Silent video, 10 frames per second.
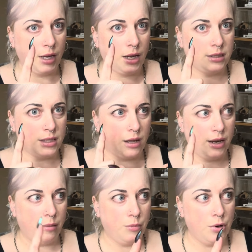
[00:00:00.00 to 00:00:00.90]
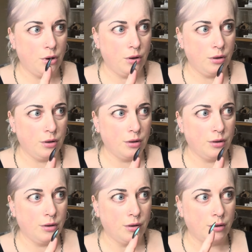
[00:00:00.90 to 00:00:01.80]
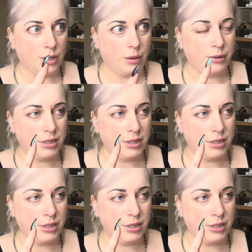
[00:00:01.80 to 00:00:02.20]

is that I am not going